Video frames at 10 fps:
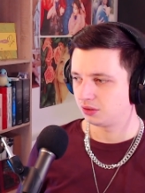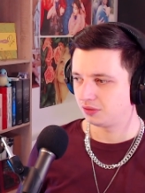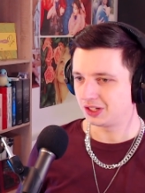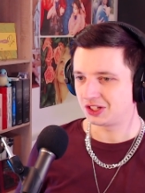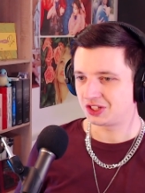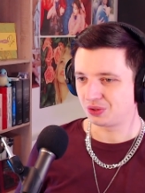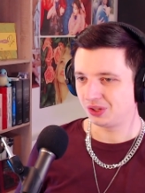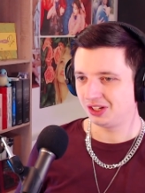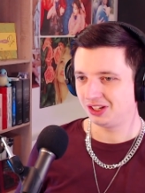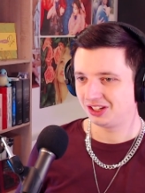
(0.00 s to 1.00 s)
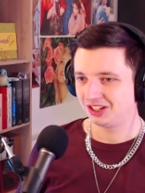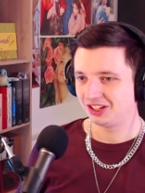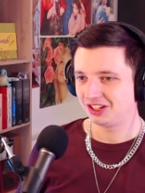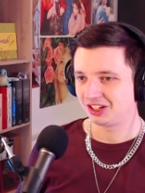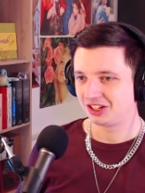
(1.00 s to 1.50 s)
There's Yui.
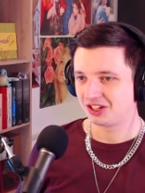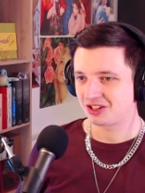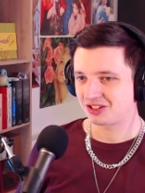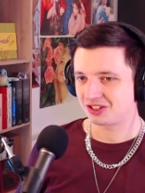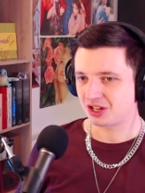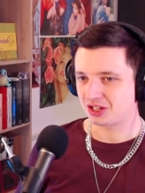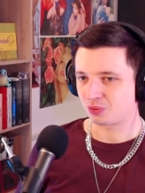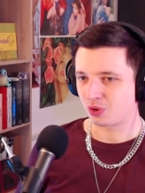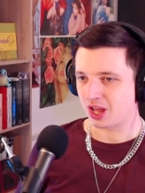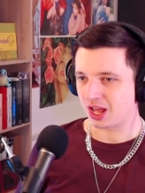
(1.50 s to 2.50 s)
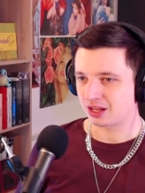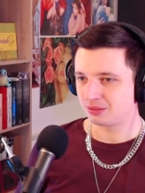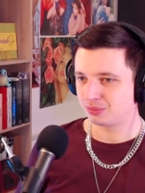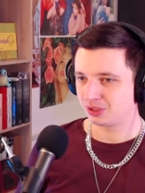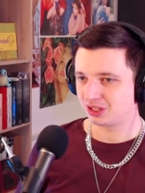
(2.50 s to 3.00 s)
She had one ad-lib.